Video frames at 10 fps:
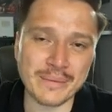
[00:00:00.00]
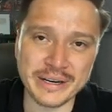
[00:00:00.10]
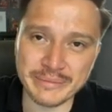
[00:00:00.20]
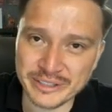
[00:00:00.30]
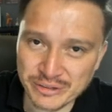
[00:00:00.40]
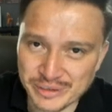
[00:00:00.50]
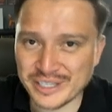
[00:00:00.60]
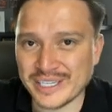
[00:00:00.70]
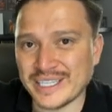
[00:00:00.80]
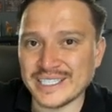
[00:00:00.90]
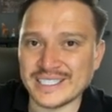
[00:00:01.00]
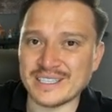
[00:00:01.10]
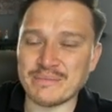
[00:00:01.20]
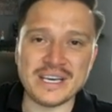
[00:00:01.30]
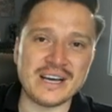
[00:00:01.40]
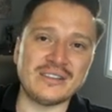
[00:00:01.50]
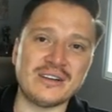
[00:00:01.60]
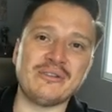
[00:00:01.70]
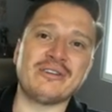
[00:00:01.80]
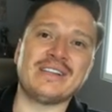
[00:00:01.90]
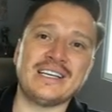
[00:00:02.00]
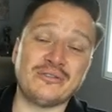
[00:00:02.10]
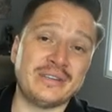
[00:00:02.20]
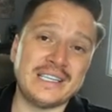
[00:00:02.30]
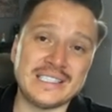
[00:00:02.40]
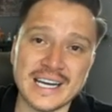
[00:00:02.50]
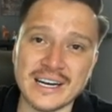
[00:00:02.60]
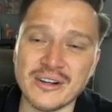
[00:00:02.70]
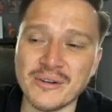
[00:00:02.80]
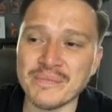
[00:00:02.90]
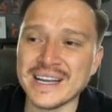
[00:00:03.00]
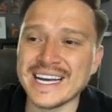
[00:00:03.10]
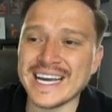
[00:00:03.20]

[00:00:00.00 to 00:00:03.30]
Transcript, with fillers: back. My name is Christian. This is the B L W Online Trading channel.